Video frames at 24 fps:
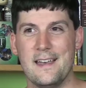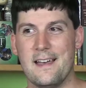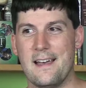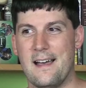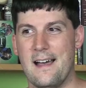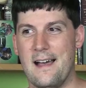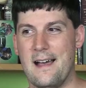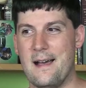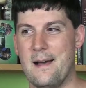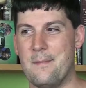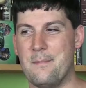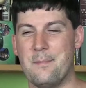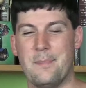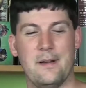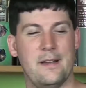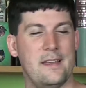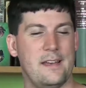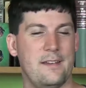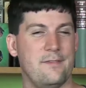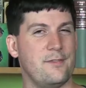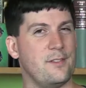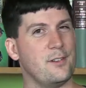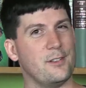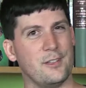
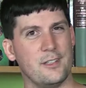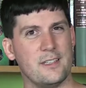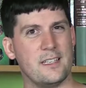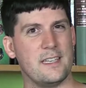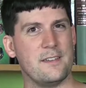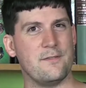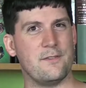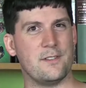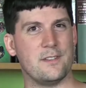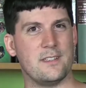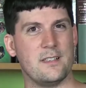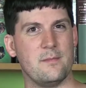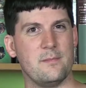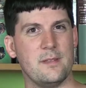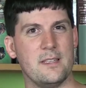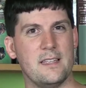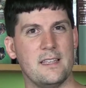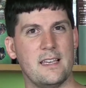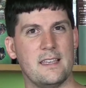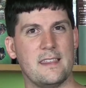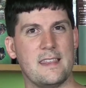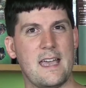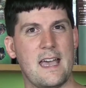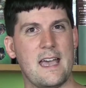But if you're looking for something
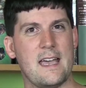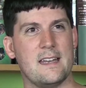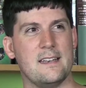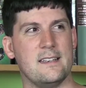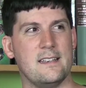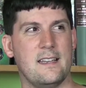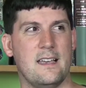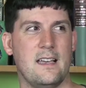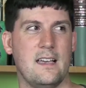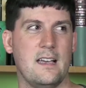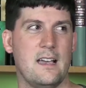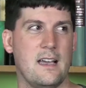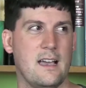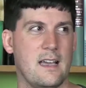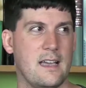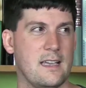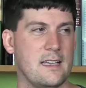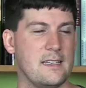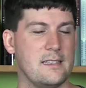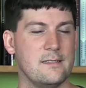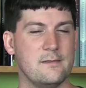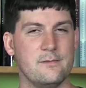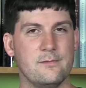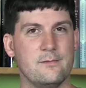like that,
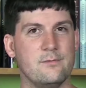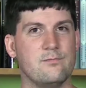I